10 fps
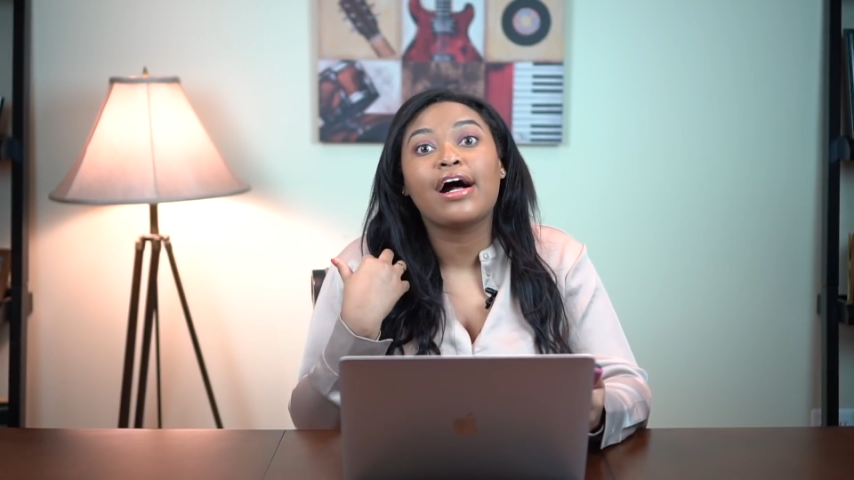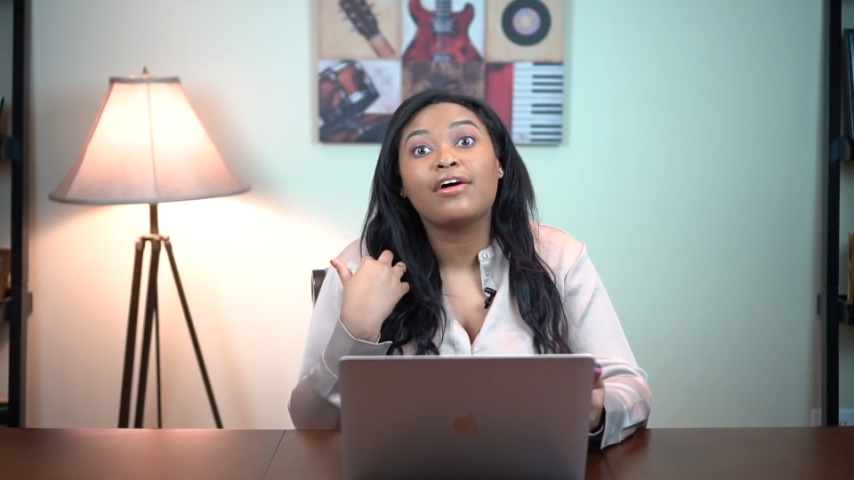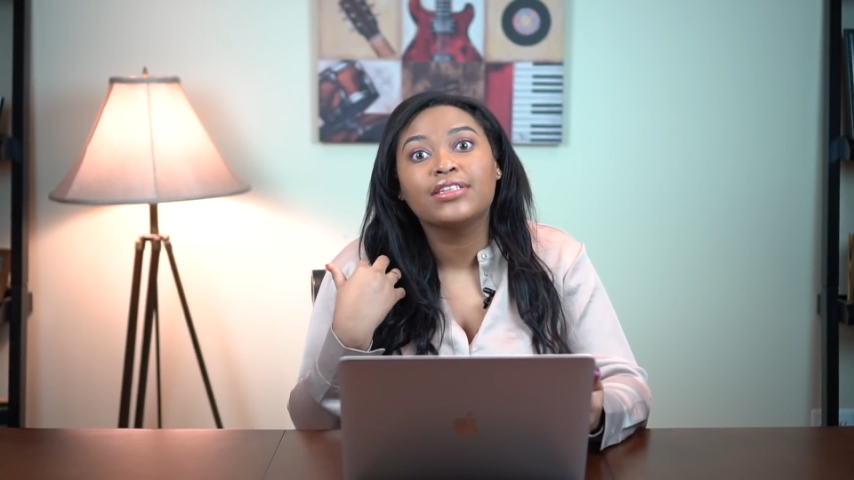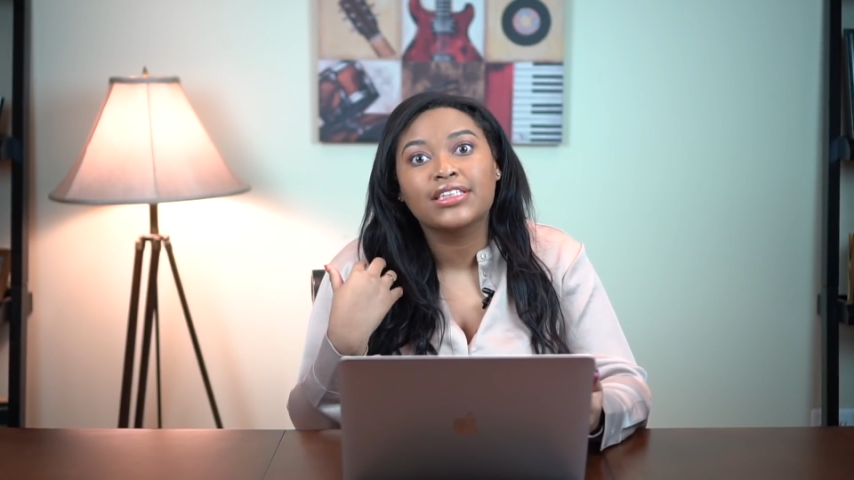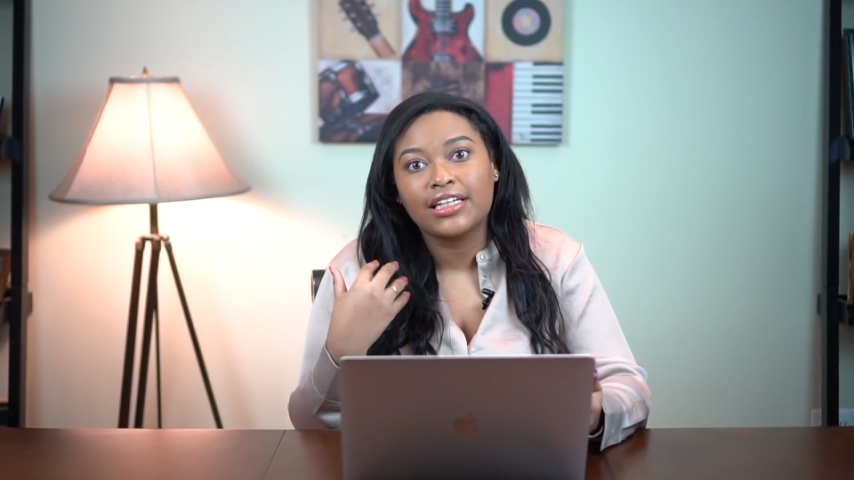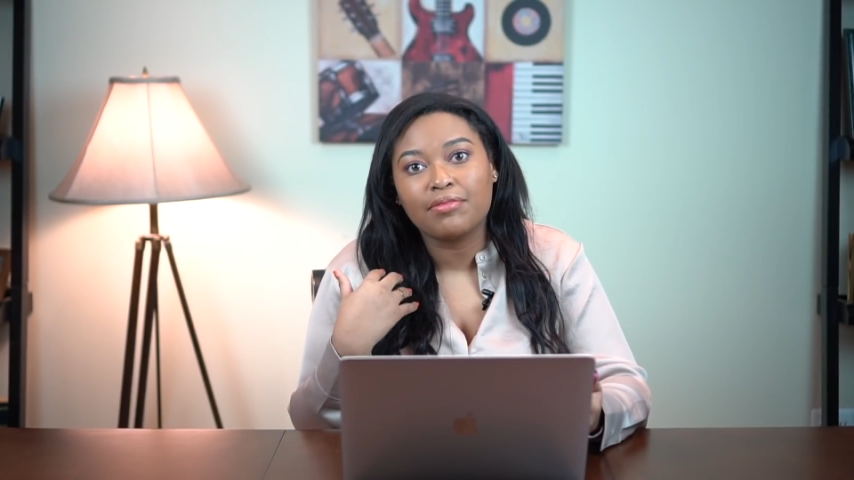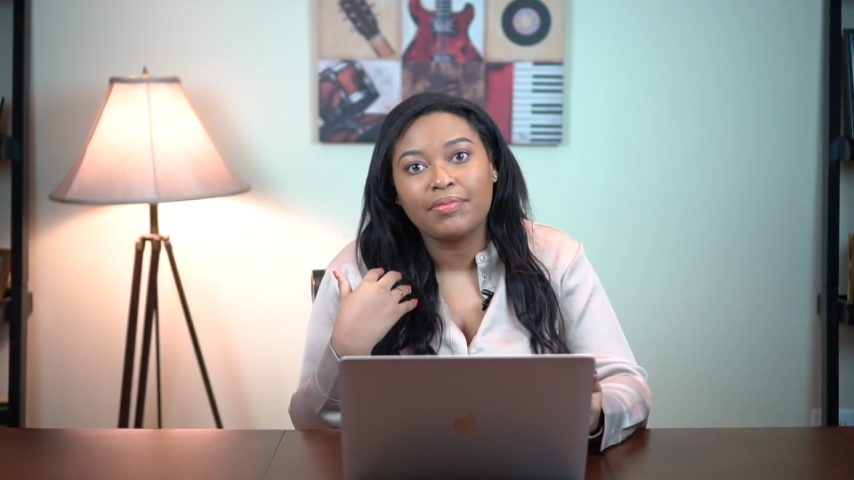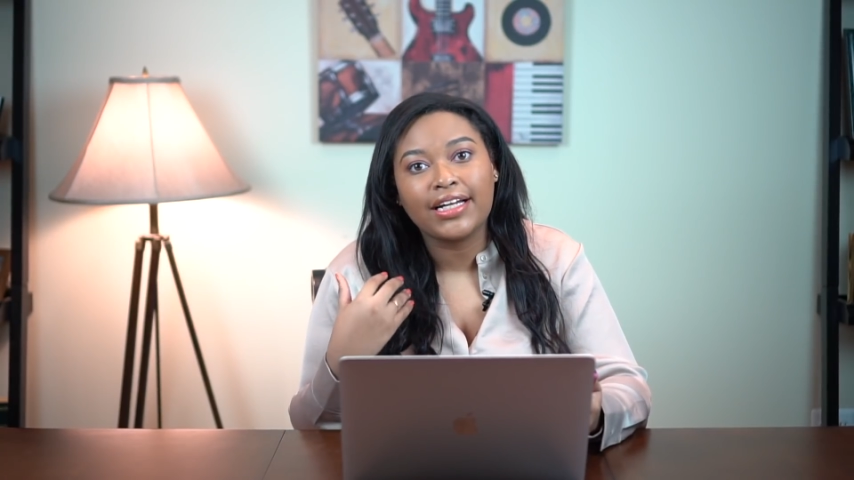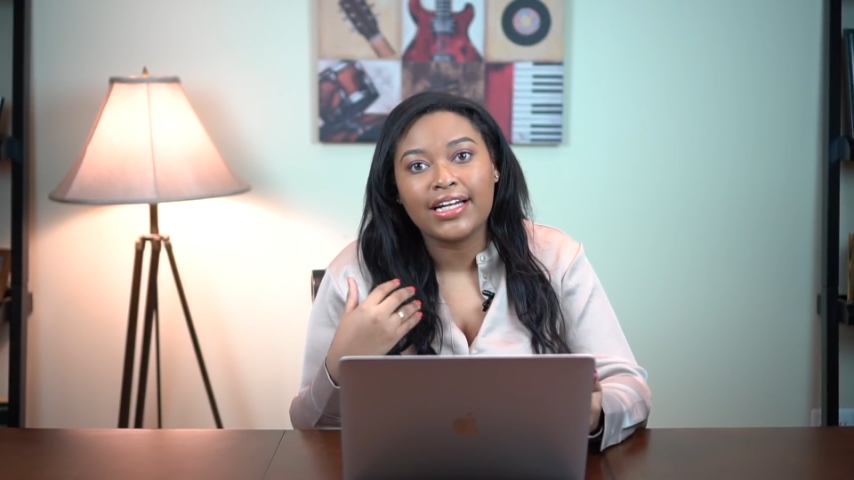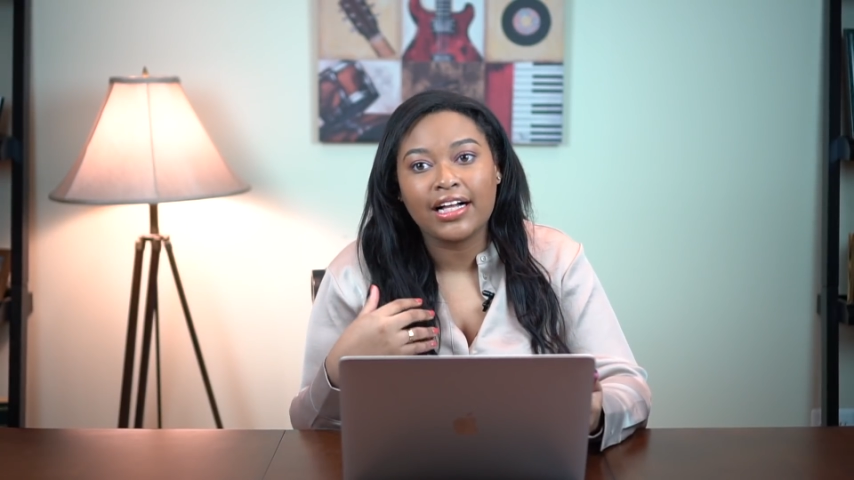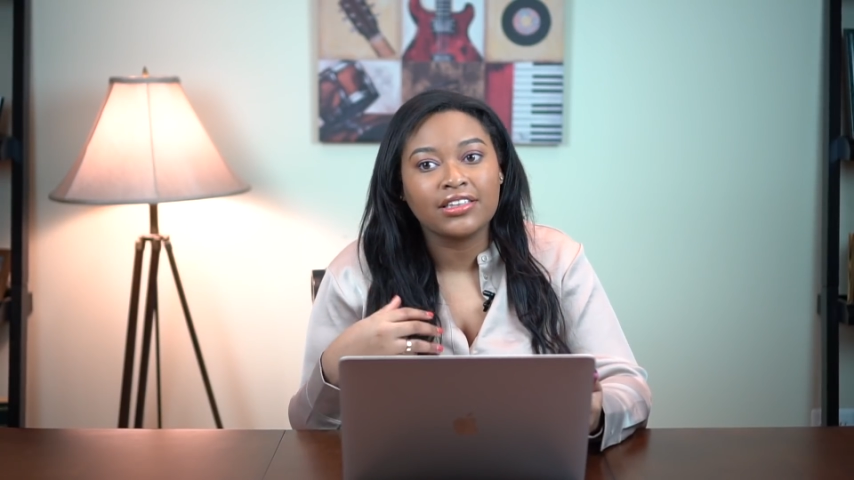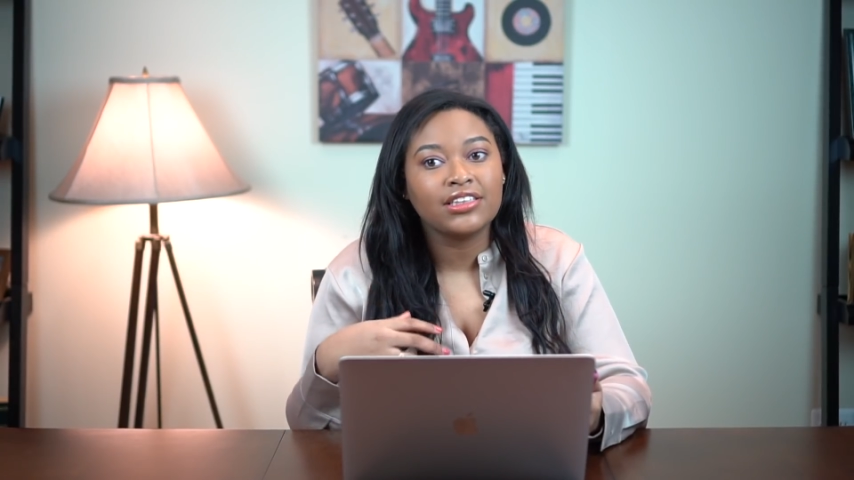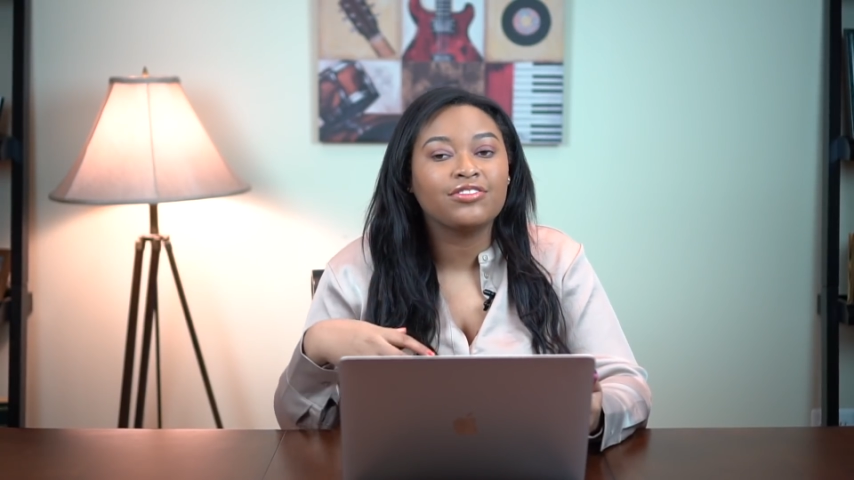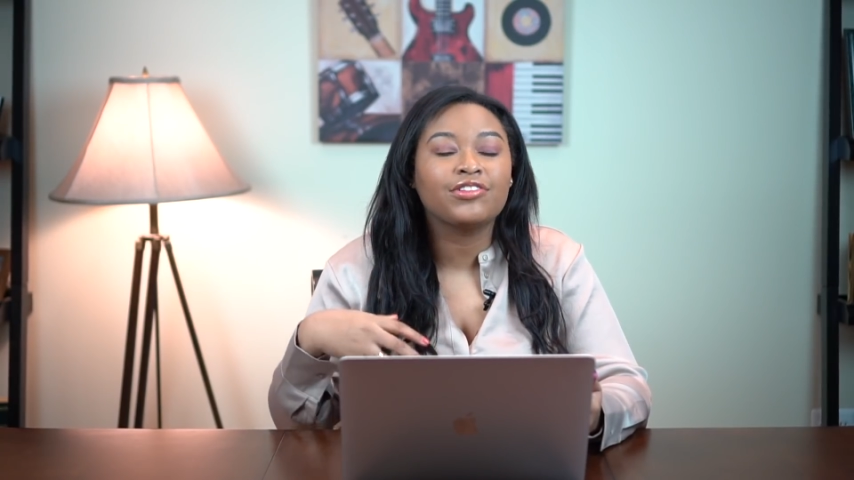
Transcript: I was getting my knowledge,